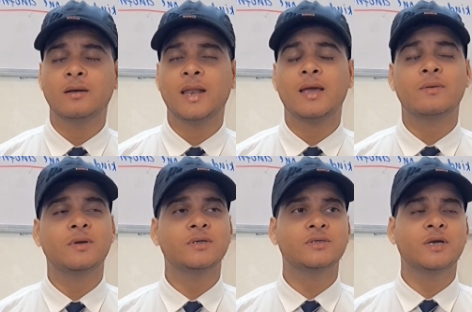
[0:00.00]
a
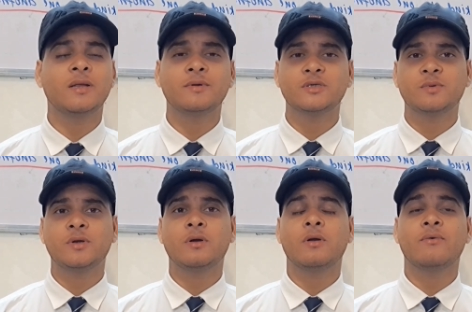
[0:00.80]
language native
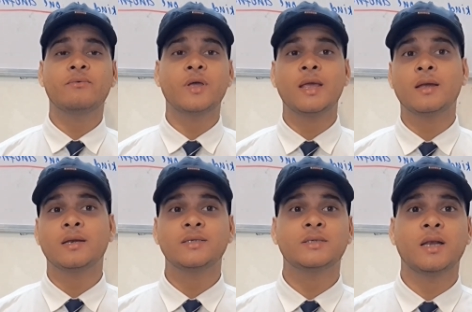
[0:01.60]
speaker of
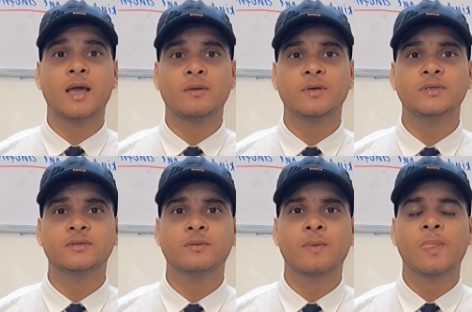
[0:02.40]
English
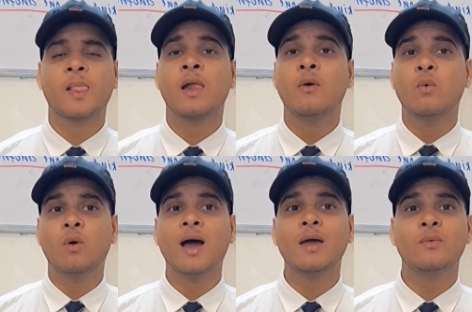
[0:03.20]
language,
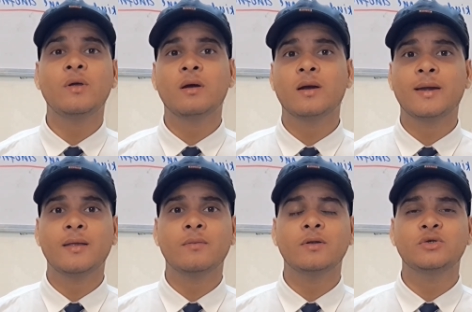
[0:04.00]
why we are
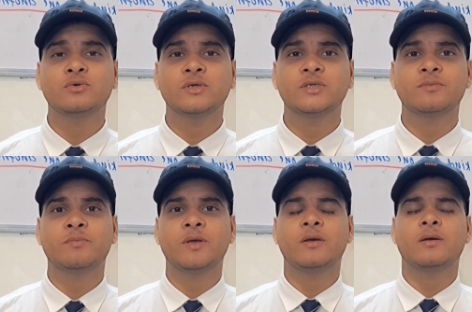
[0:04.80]
unable to
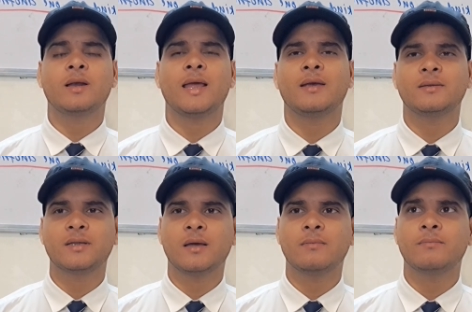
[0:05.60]
speak like
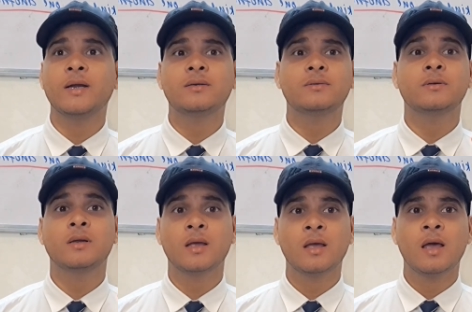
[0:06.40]
them. But
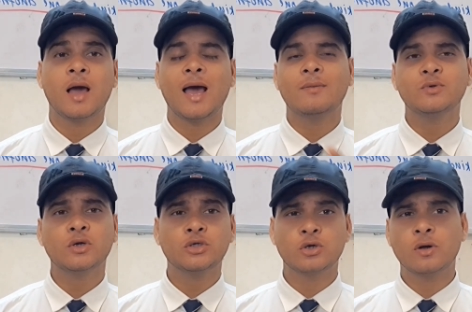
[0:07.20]
I'm
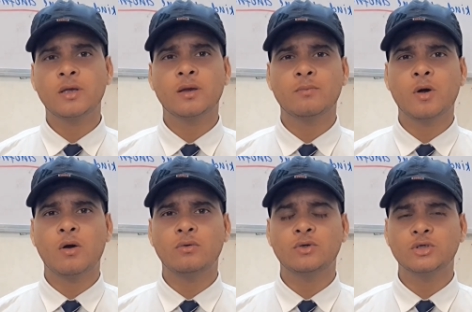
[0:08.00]
not talking
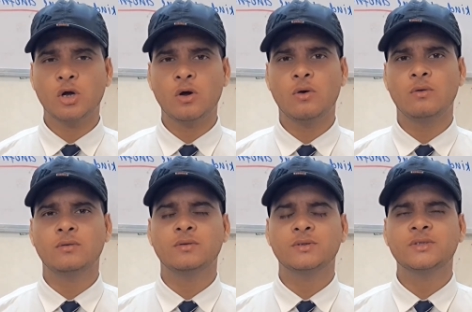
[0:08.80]
about
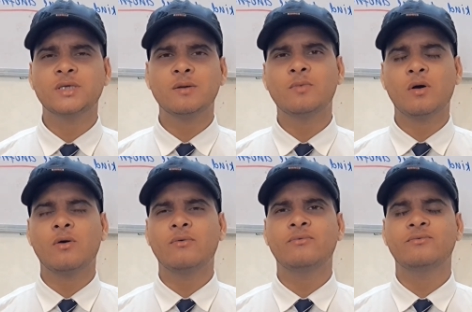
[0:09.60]
all, some
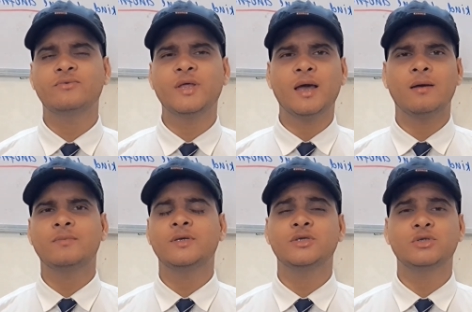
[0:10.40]
of
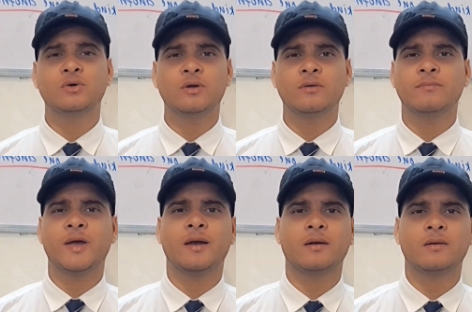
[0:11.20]
them is doing
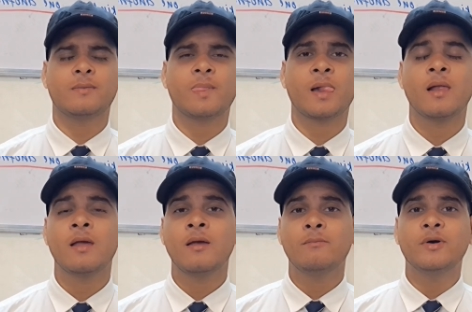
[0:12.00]
better.
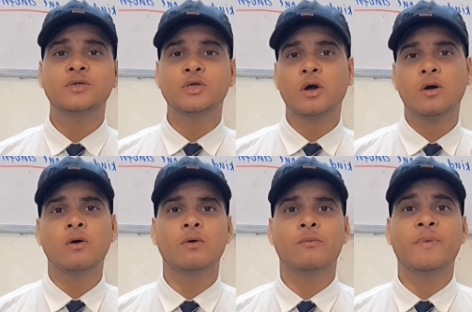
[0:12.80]
But
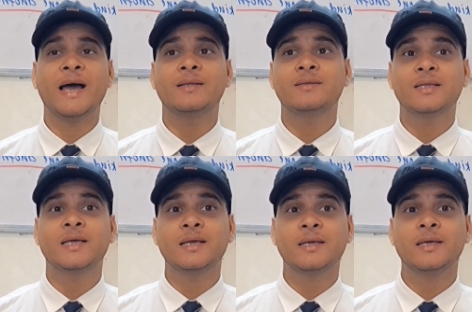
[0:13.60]
how? By
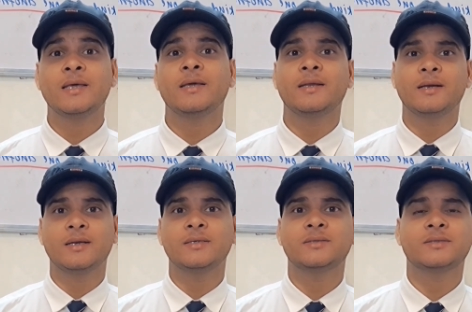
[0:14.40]
thinking in
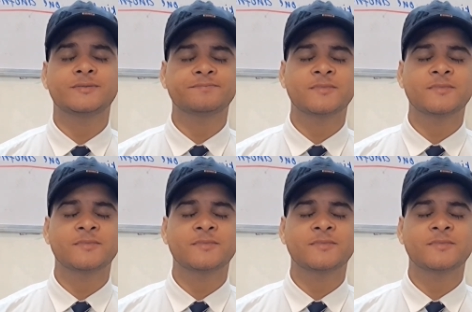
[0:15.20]
English.